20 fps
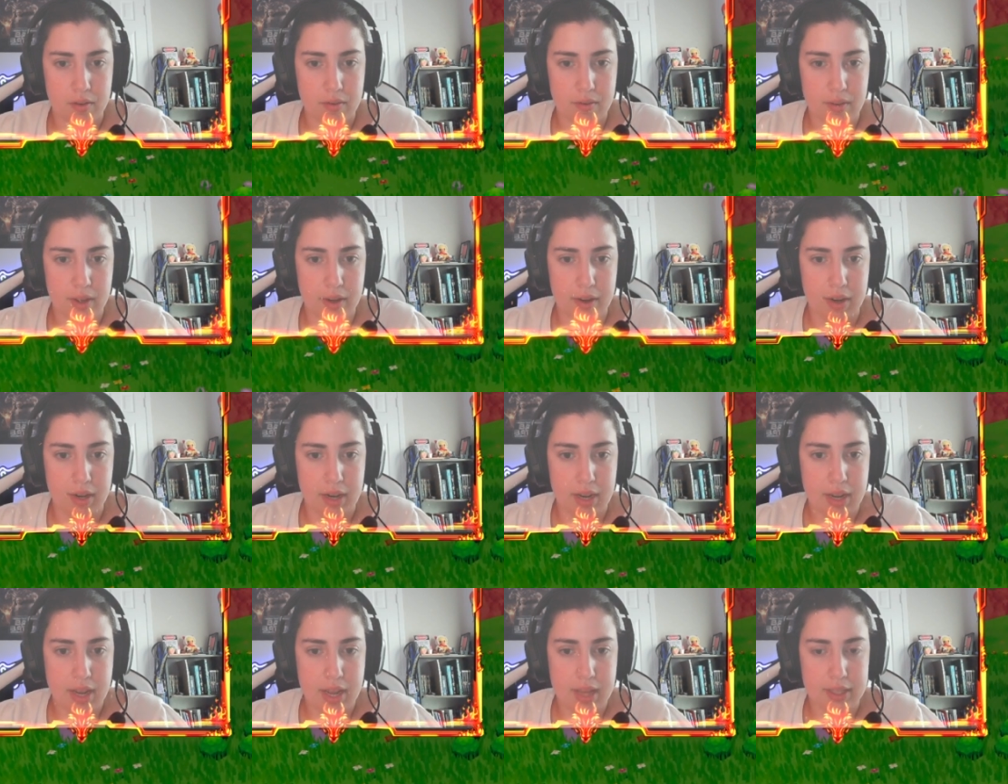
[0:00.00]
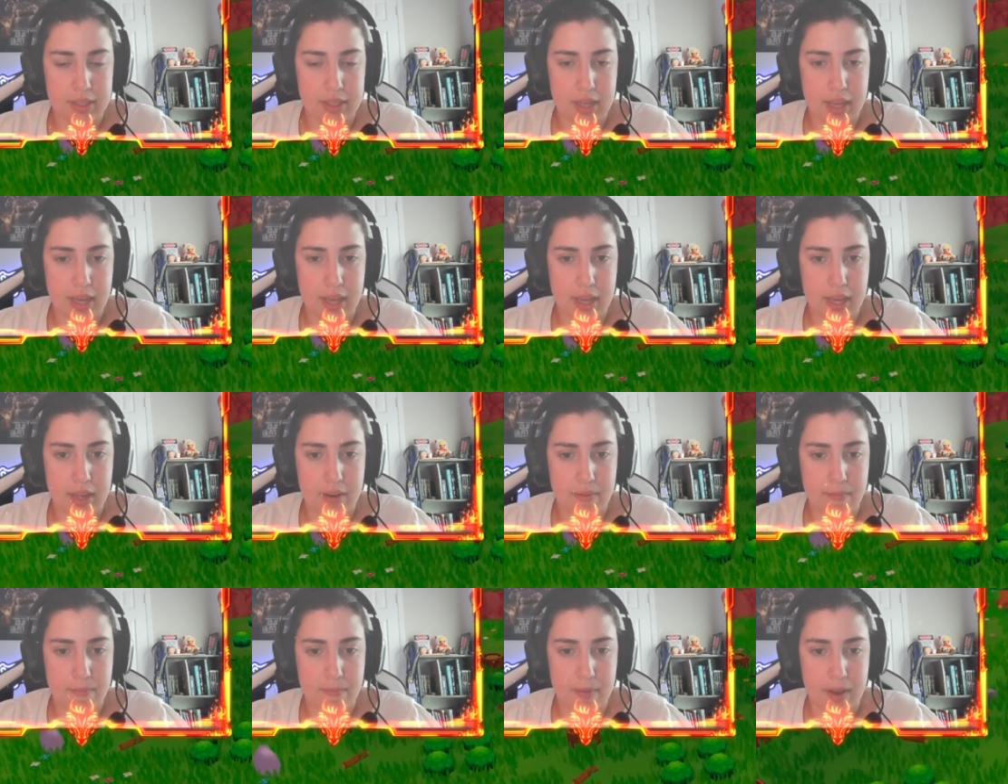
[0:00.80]
Very nice
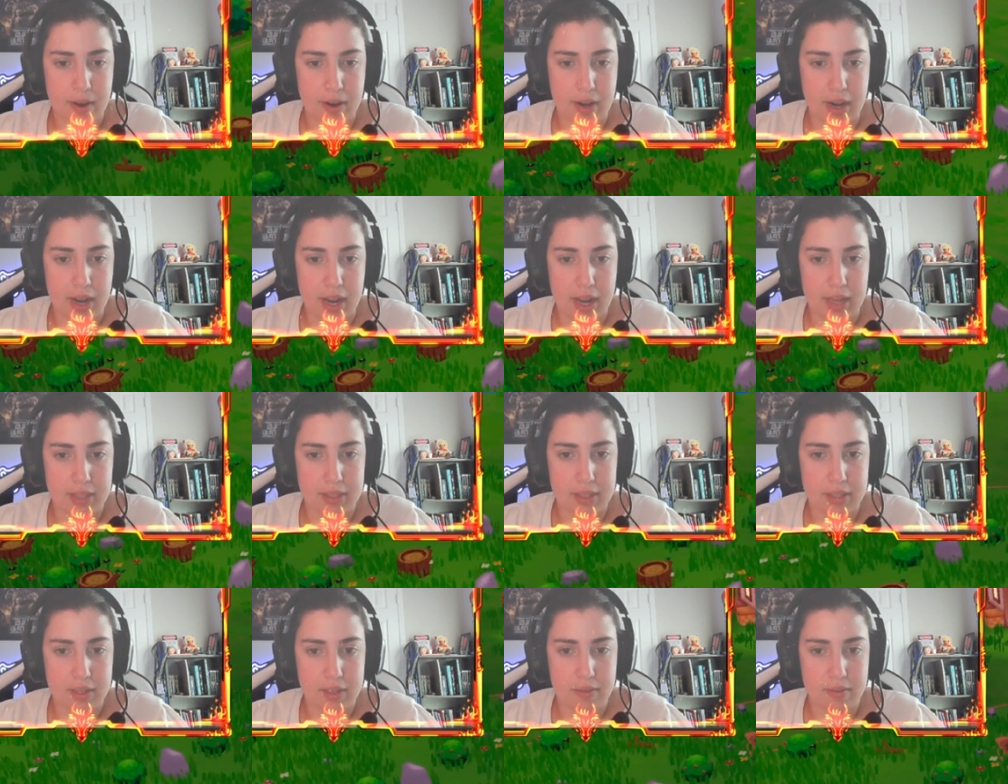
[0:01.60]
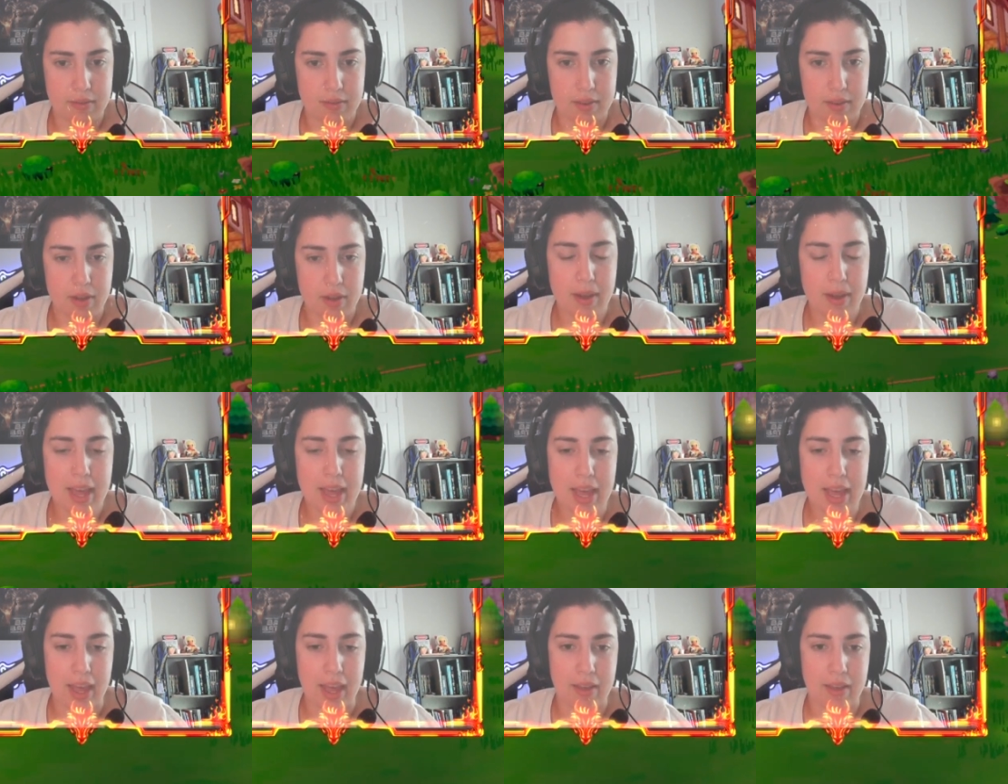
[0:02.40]
and very nice.
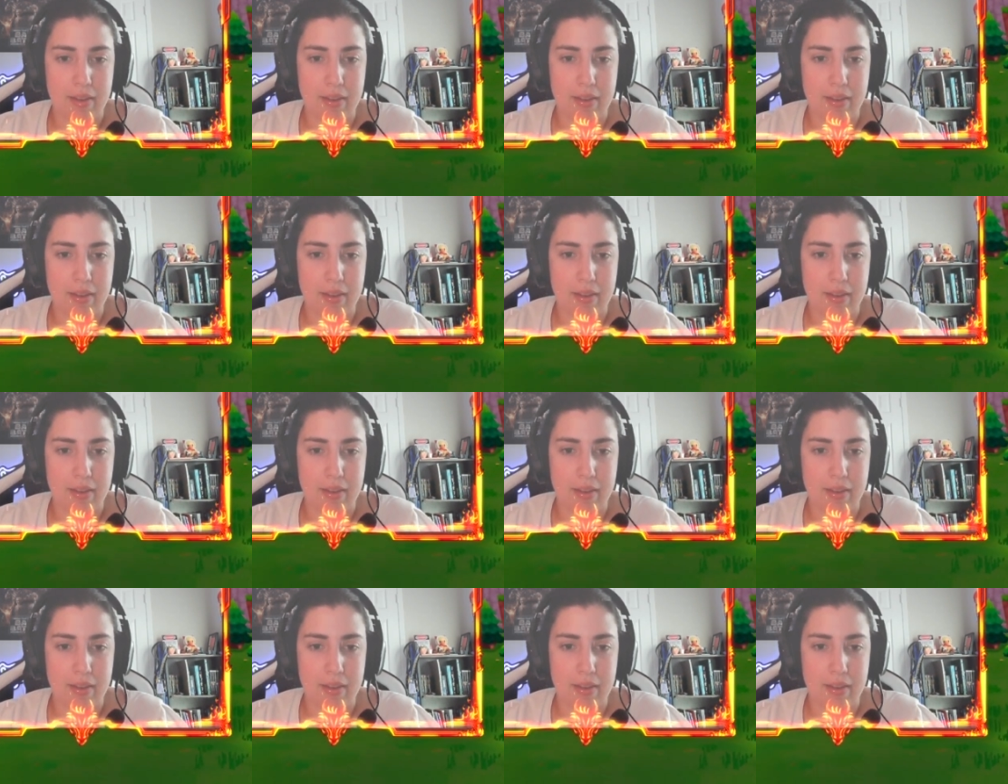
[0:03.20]
Okay.